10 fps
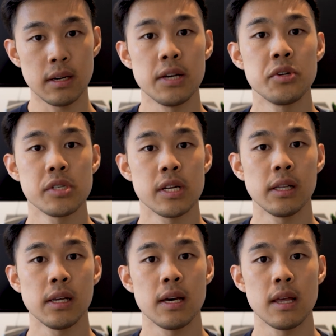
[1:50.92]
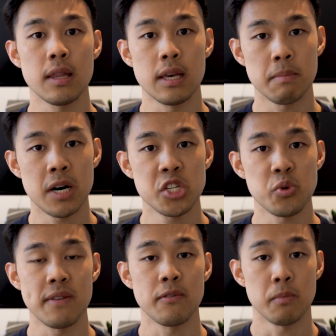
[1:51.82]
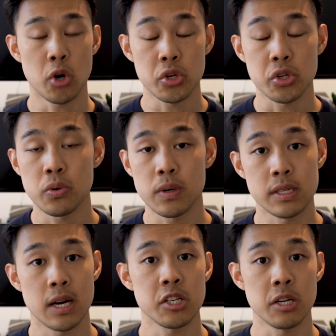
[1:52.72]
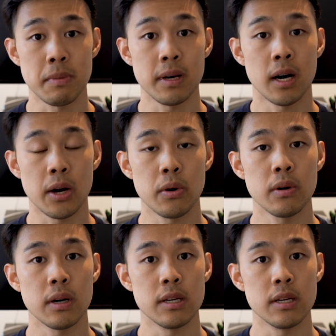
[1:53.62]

Interestingly, the pass rate for Part 2 is actually a bit higher.